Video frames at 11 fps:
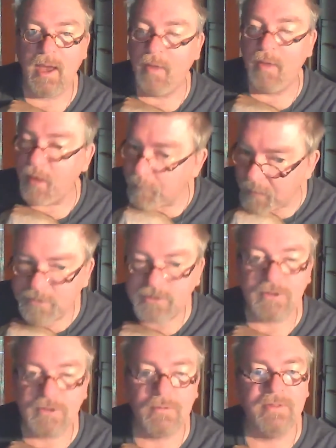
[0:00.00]
And then maybe
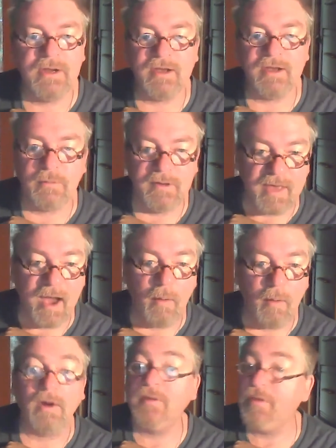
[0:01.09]
two on the next one, if that
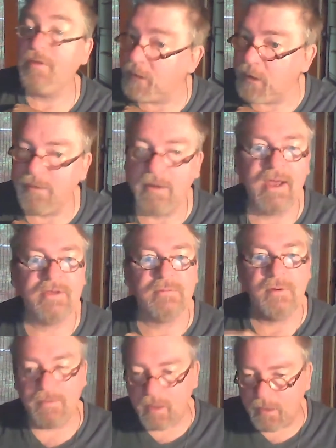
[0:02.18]
works, and three on the next one.
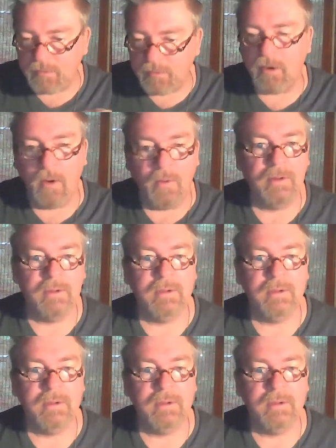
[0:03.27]
And then, you know,